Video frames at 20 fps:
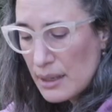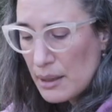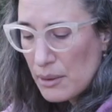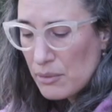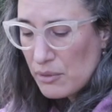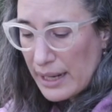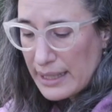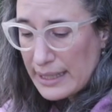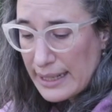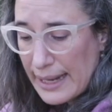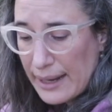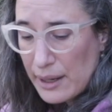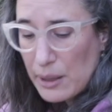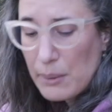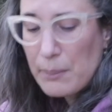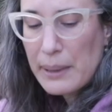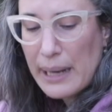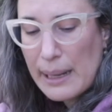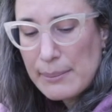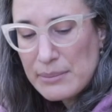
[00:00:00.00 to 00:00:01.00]
right now,
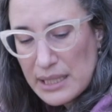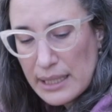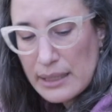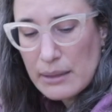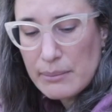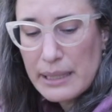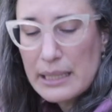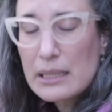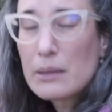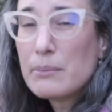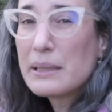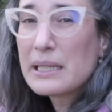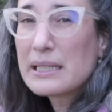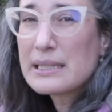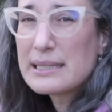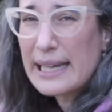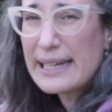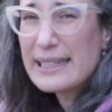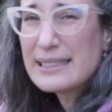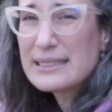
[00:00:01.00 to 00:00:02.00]
but I'm going to make a big
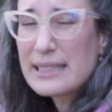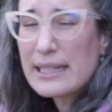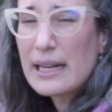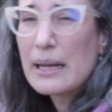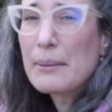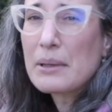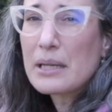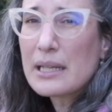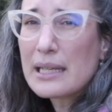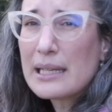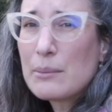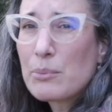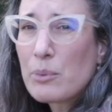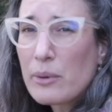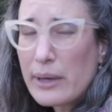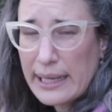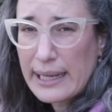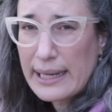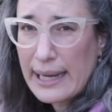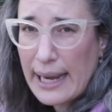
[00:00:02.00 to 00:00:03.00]
dent and I'm going to keep
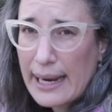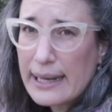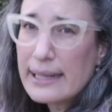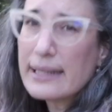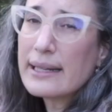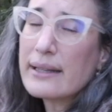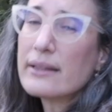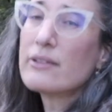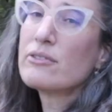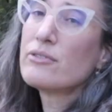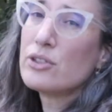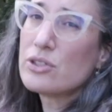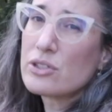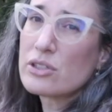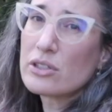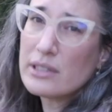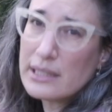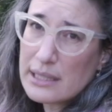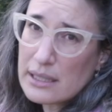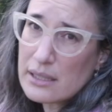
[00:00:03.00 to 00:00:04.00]
working at it in the future
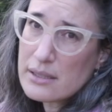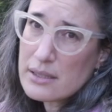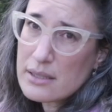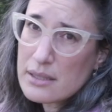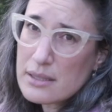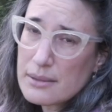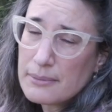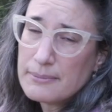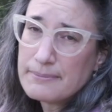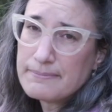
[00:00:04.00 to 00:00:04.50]
years.